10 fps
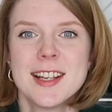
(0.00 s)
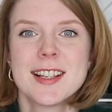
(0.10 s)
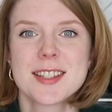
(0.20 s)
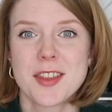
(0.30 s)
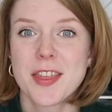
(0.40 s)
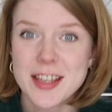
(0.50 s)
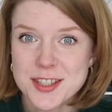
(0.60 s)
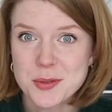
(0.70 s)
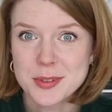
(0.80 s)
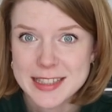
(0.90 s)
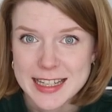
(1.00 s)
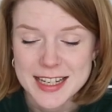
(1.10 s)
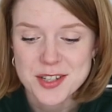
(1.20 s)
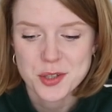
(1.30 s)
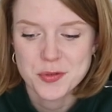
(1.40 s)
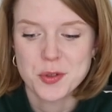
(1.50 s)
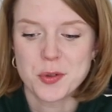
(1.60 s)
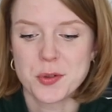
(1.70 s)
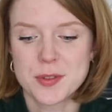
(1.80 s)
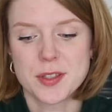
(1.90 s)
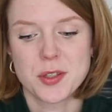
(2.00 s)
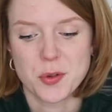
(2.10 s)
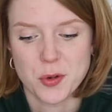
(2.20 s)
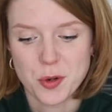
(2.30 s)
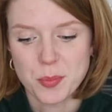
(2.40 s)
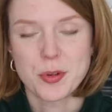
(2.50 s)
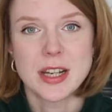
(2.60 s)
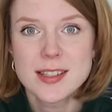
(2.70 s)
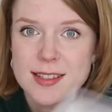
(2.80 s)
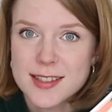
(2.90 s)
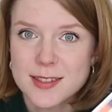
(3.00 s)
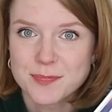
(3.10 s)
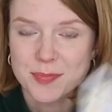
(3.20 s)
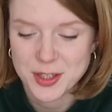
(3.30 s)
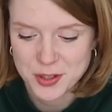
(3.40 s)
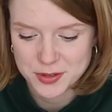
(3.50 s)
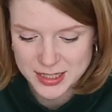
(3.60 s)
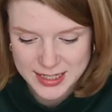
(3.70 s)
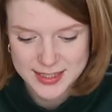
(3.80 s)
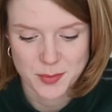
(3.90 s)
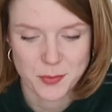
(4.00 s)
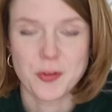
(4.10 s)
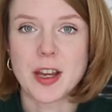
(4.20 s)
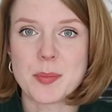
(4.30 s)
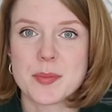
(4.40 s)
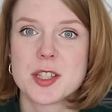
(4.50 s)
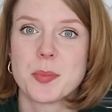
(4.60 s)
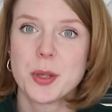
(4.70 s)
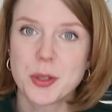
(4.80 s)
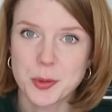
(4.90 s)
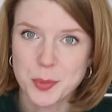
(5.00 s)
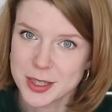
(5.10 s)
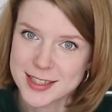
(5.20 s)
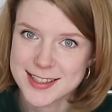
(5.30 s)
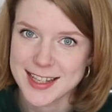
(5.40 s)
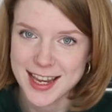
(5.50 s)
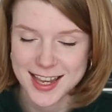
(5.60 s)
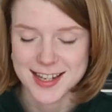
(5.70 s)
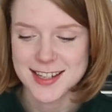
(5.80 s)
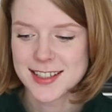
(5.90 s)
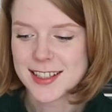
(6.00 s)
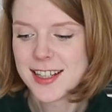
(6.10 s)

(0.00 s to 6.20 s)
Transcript: So the things you will need are, of course, your prints. You'll need some frames to put your prints in.